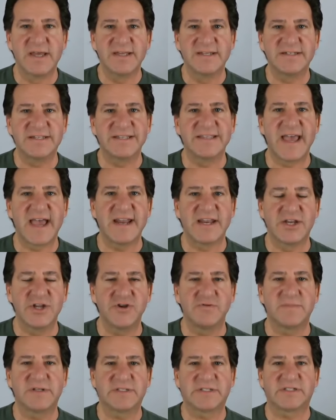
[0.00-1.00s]
to that
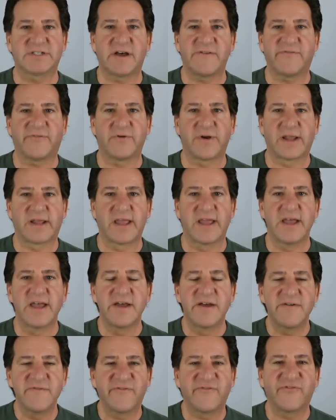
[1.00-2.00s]
human suffering,
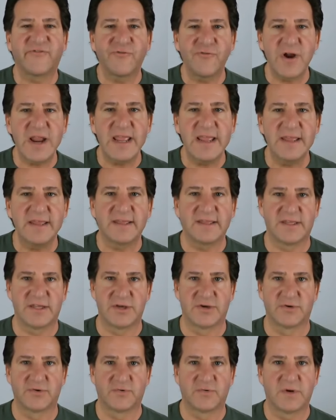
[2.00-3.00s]
freeing
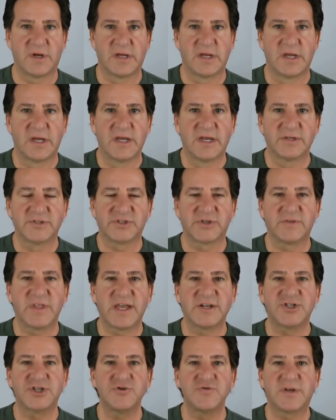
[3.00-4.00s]
you so
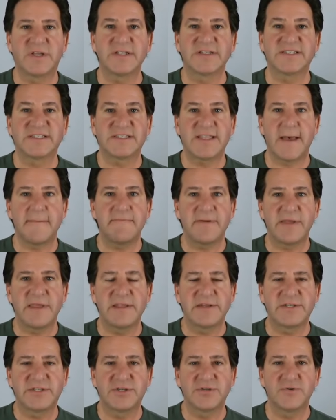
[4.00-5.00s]
that you can step
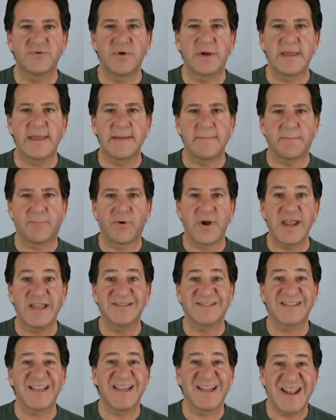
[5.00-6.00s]
into,
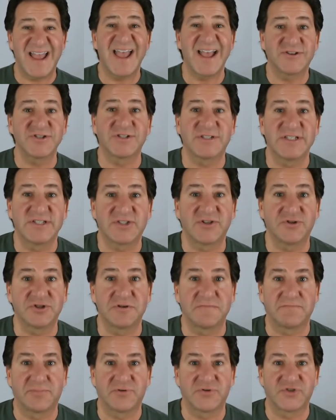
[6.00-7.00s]
embrace, and actually start
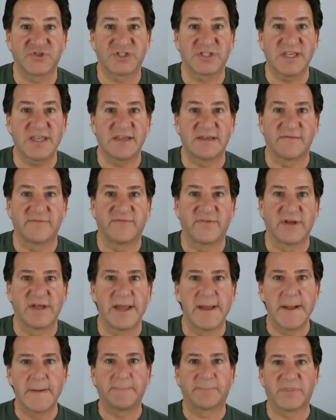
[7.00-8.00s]
to perceive
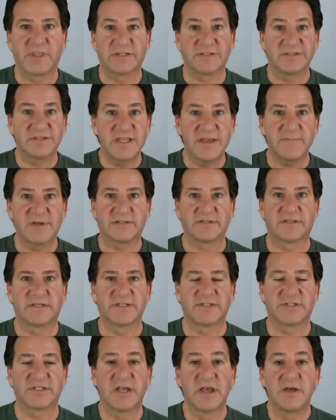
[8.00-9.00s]
the
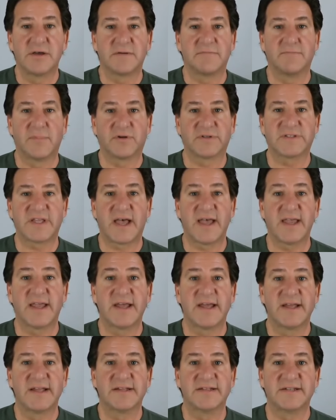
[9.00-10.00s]
limitless, multi
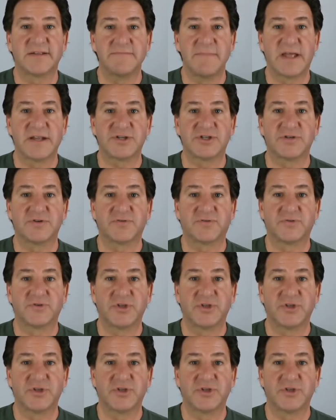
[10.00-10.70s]
dimensional